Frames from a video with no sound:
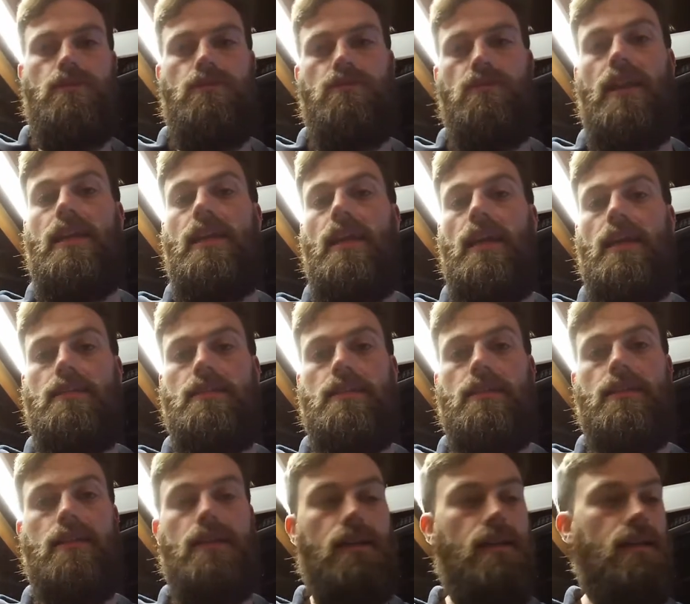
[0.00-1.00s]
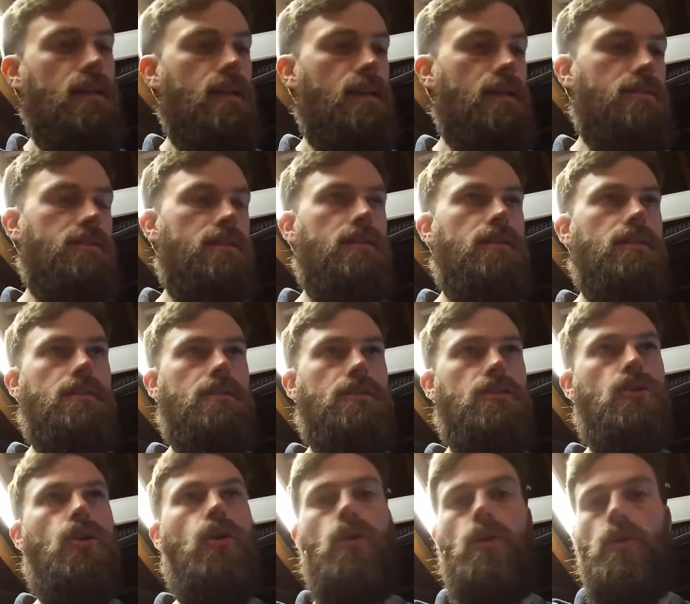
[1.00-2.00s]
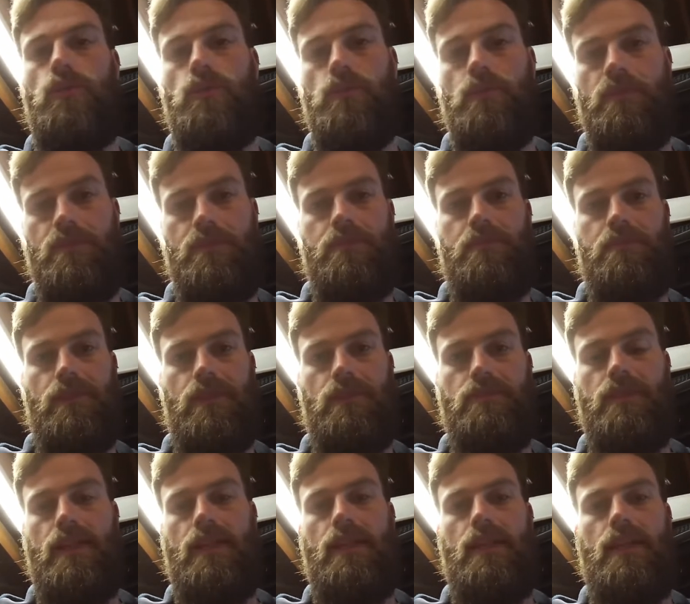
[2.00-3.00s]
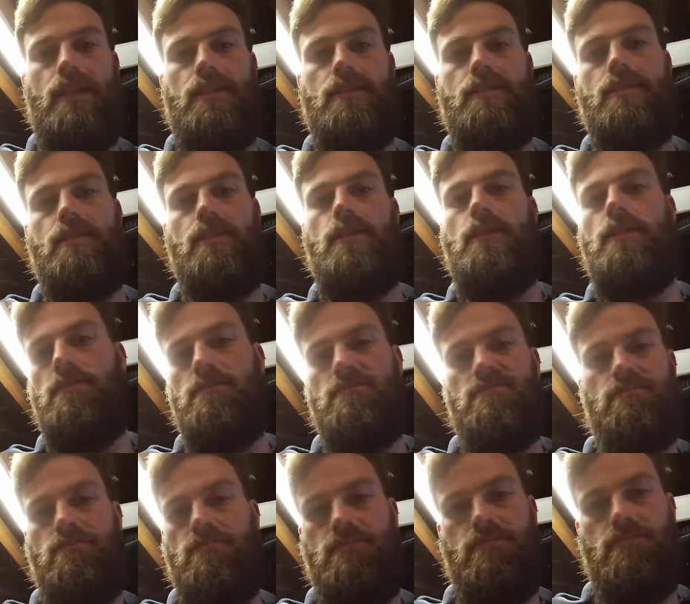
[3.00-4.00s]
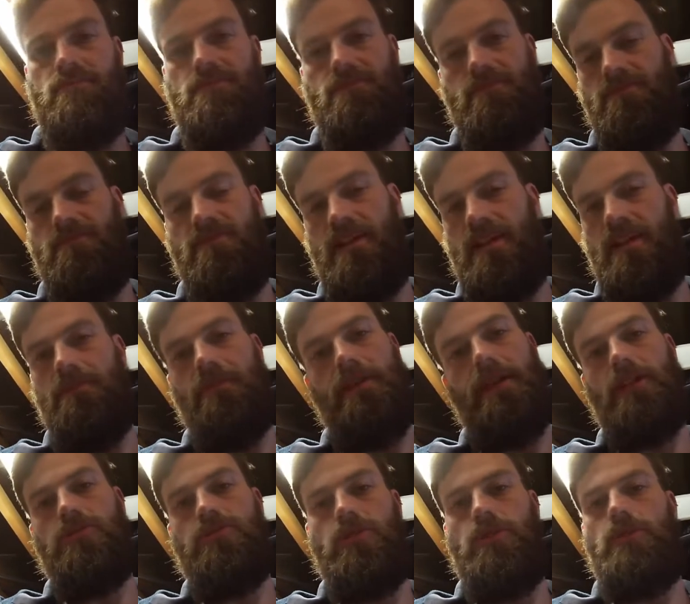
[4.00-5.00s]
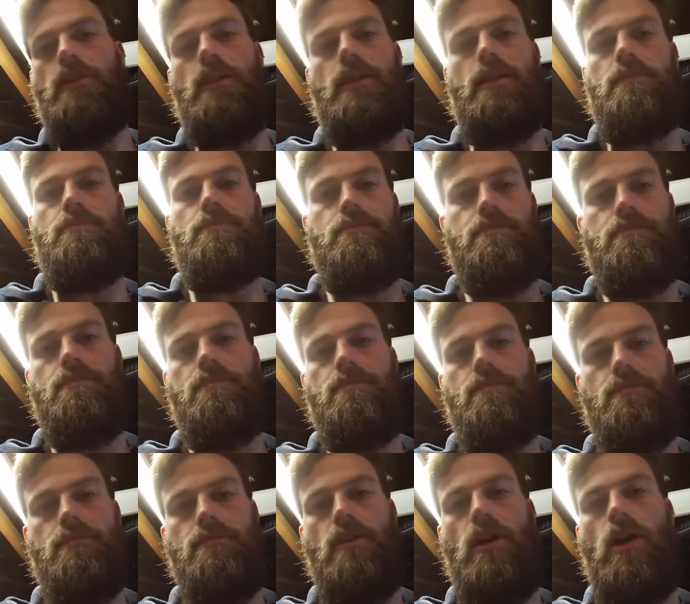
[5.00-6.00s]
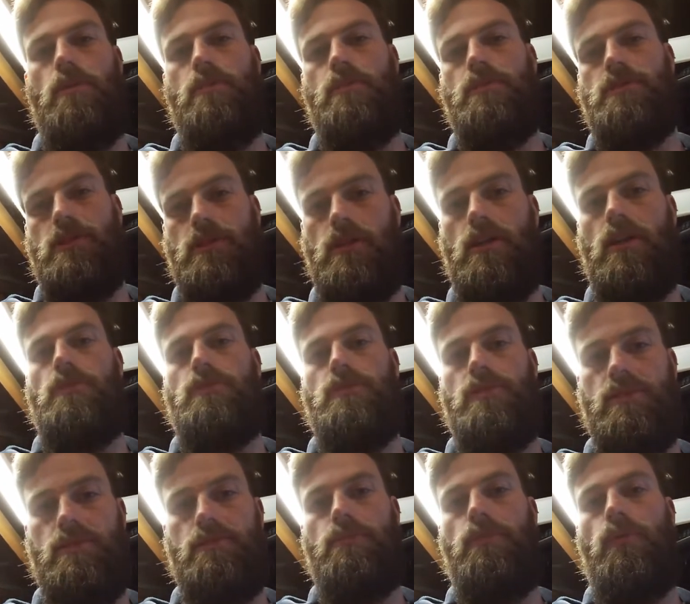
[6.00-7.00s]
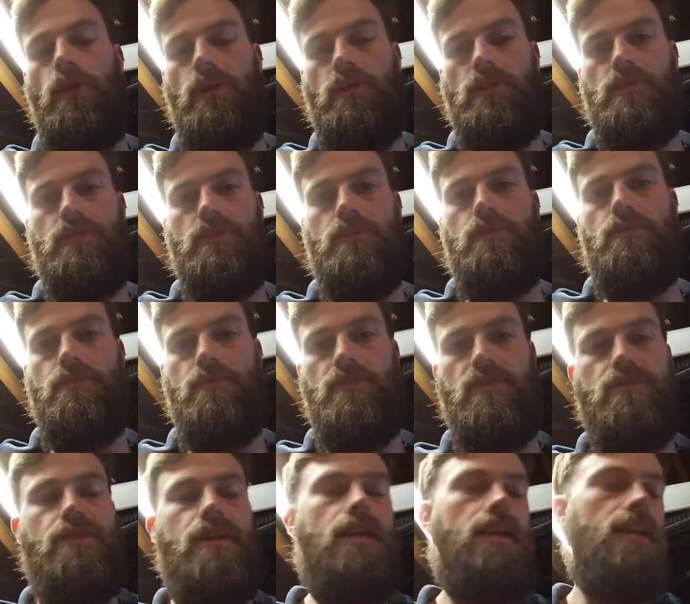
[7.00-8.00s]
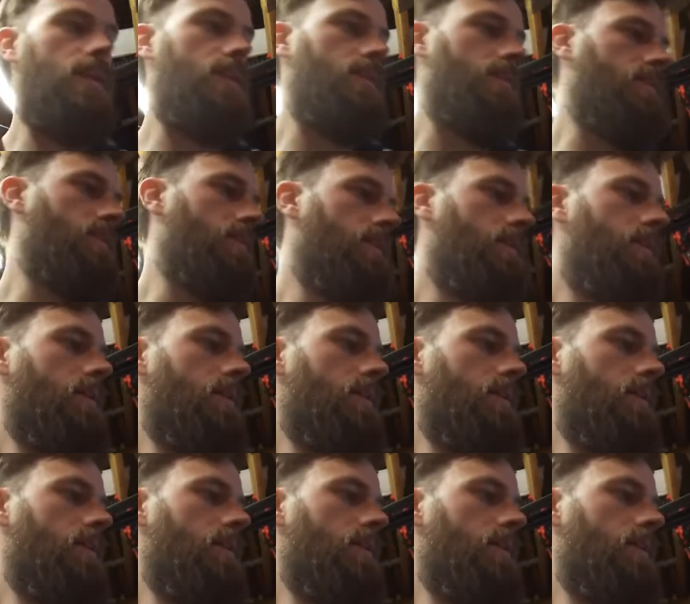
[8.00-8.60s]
regulator. It's a coil regulator that really crudely opens and closes some points to regulate the